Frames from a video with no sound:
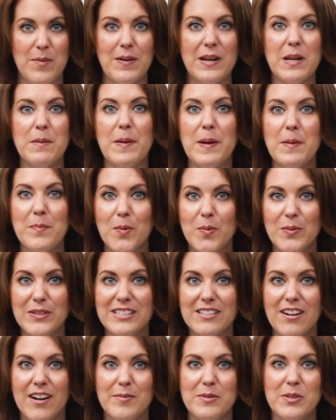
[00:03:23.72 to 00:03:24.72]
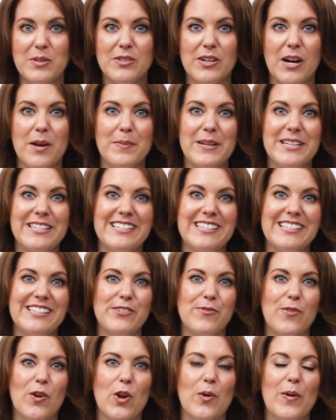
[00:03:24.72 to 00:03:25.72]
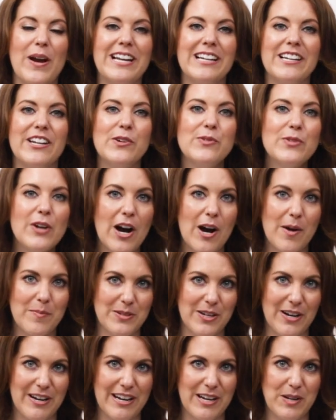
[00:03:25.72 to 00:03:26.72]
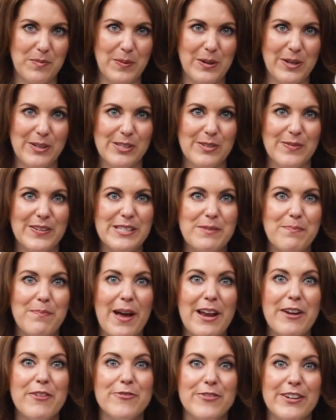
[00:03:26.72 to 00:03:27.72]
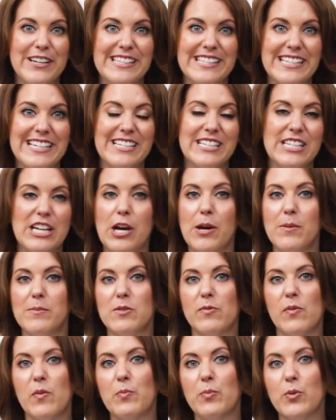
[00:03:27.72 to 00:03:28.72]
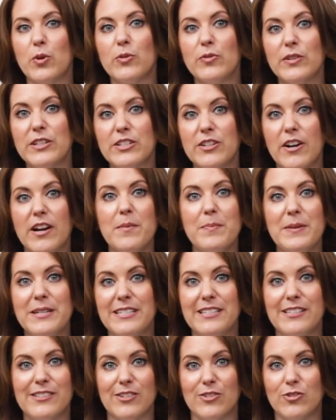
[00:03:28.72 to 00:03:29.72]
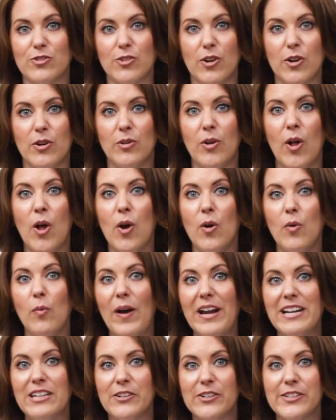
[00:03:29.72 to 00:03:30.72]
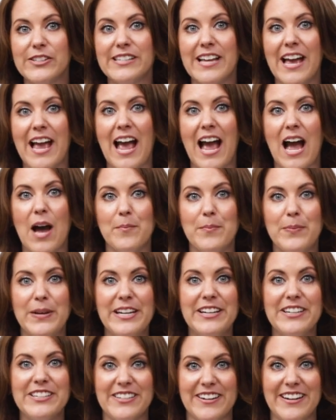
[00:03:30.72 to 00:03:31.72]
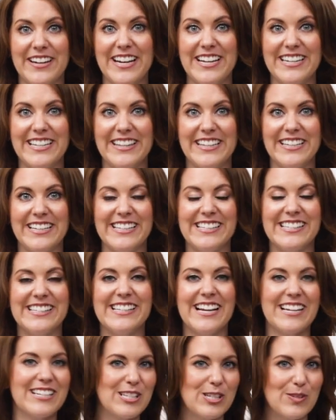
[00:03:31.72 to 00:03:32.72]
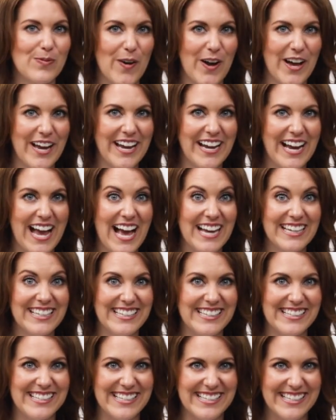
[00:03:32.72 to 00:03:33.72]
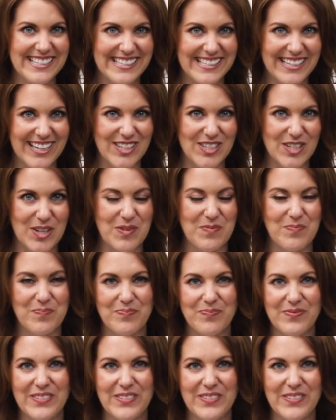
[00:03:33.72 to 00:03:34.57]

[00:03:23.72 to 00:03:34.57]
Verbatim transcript: Many people with type two diabetes follow a low-carb diet because of its benefits in terms of improving diabetes control, weight loss, and being a diet that is satisfying and easy to stick to.